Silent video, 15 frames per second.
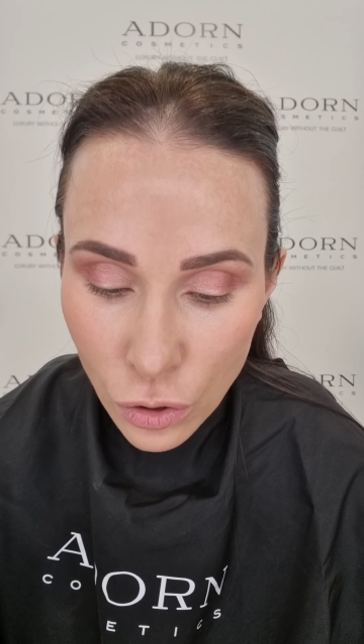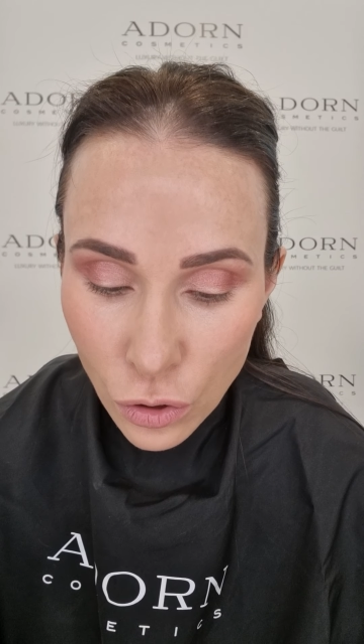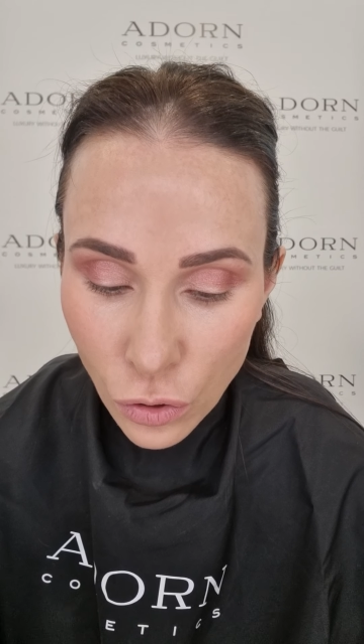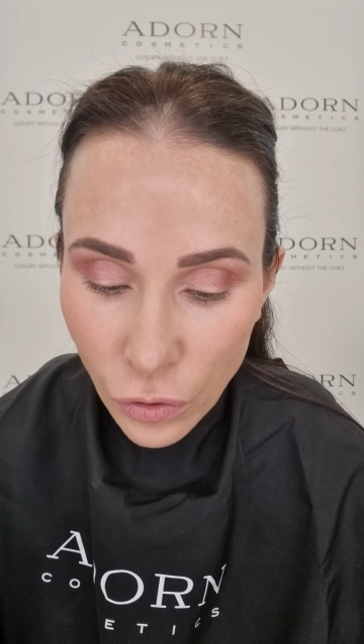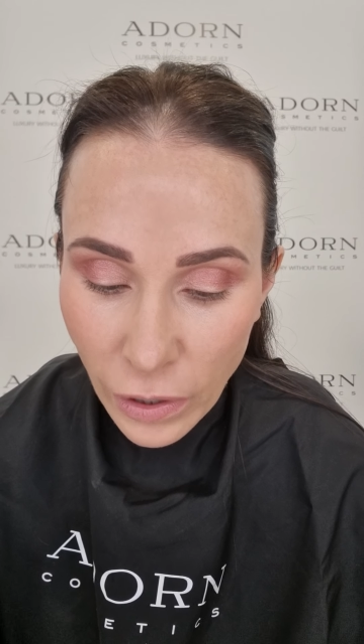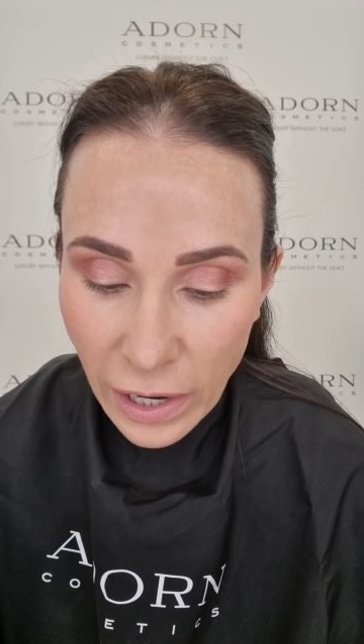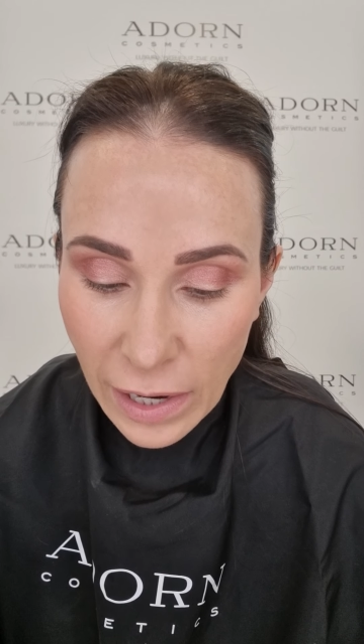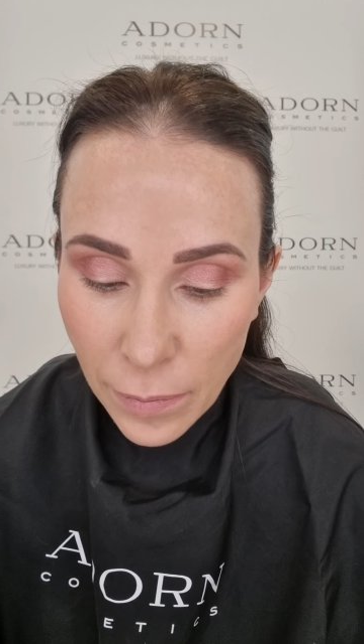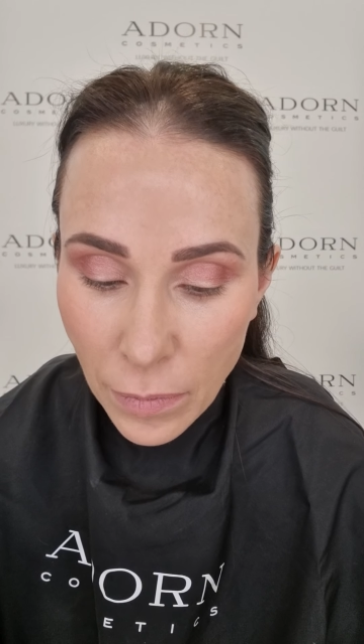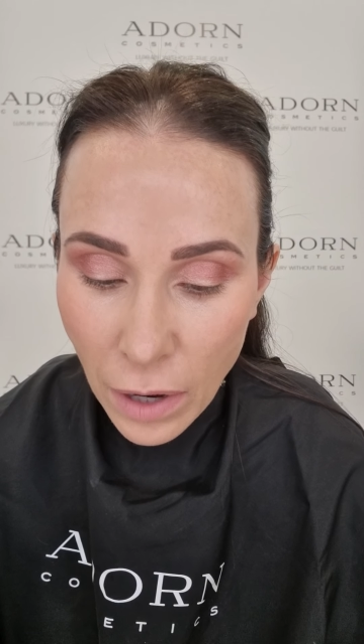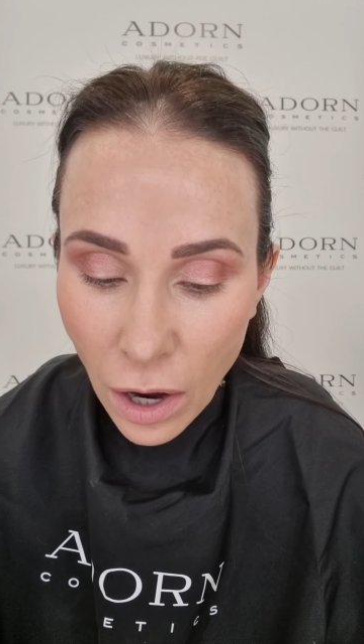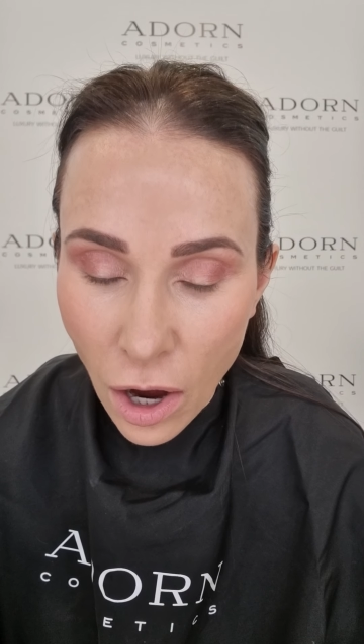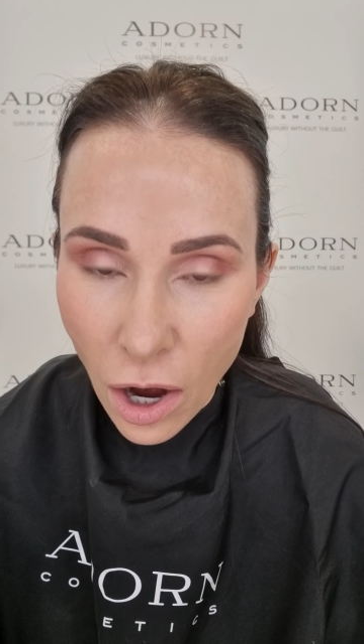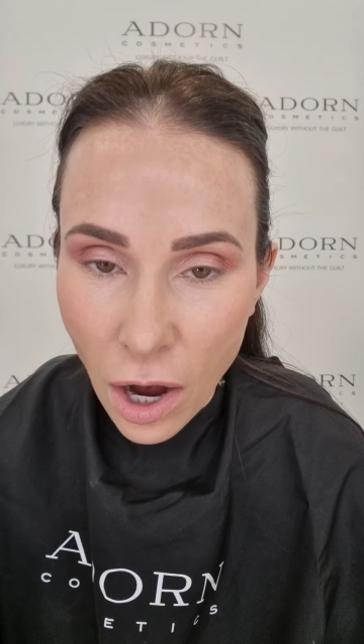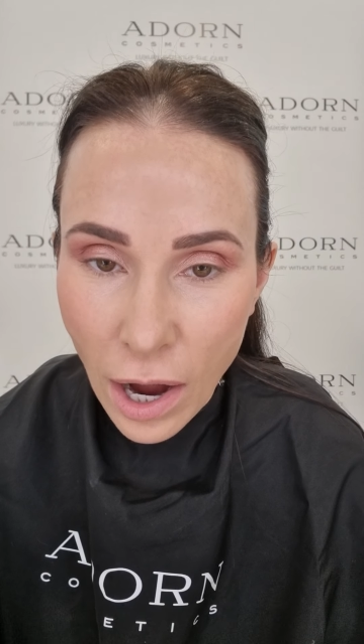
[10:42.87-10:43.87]
cream
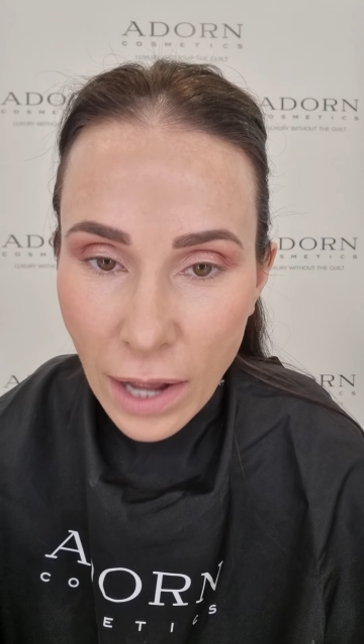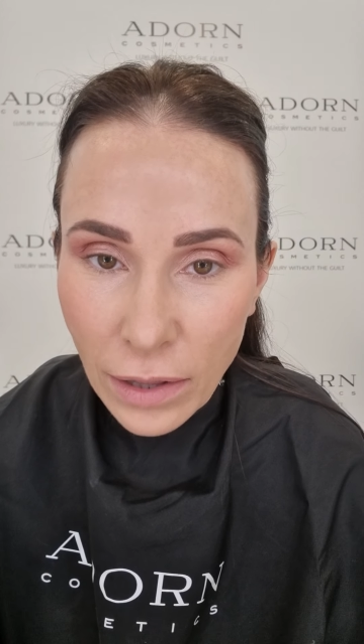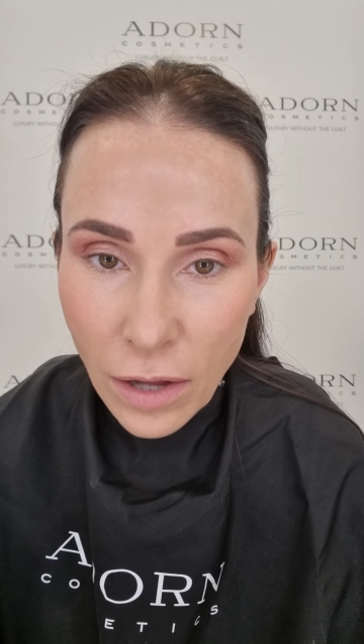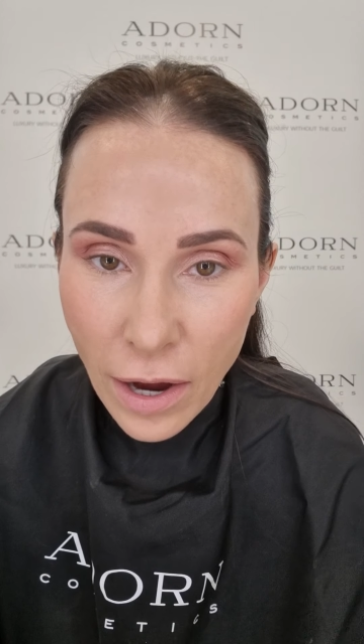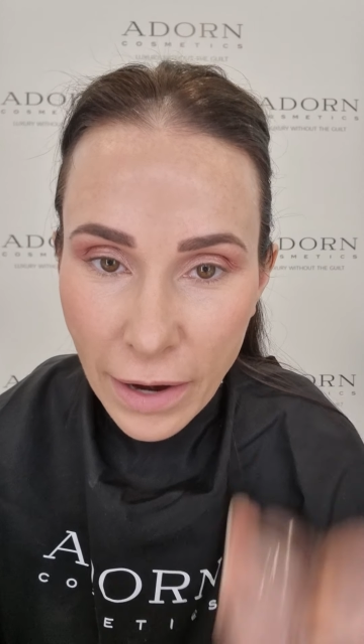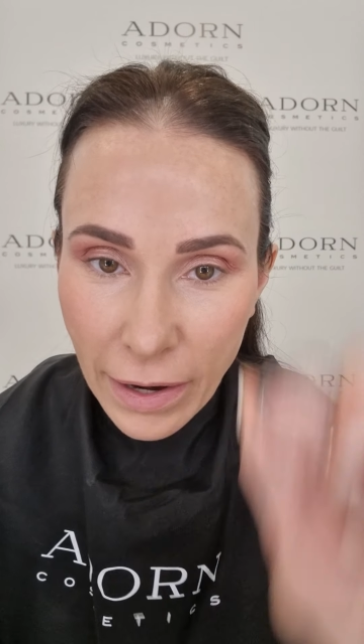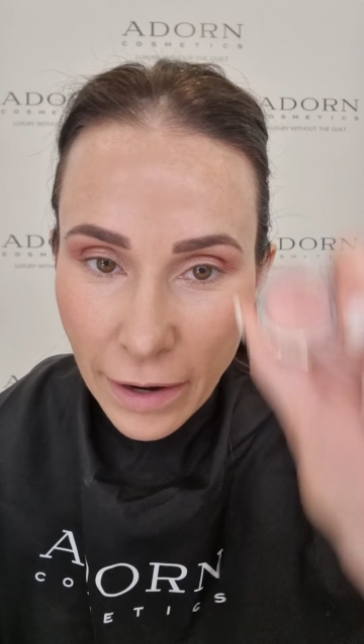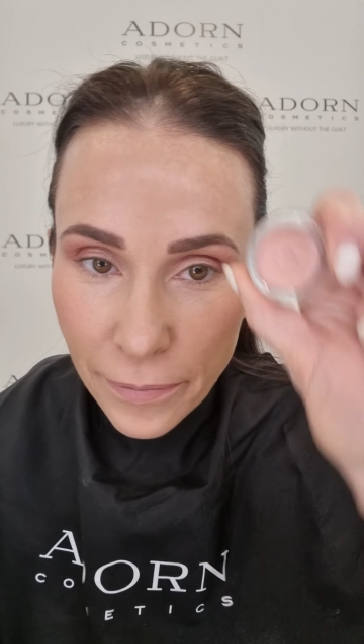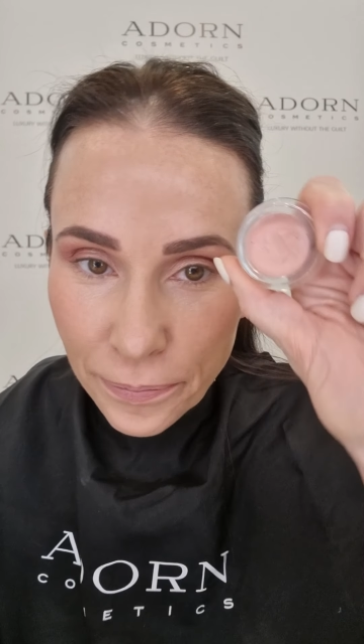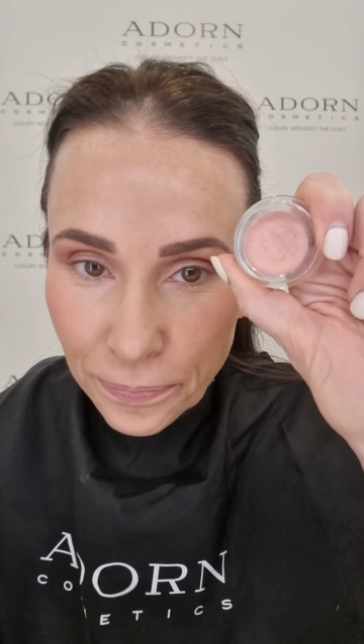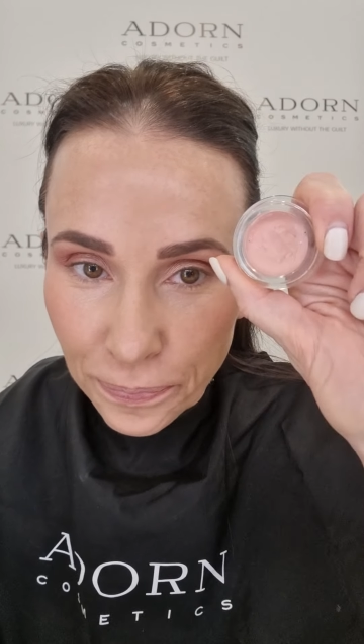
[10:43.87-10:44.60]
highlighter.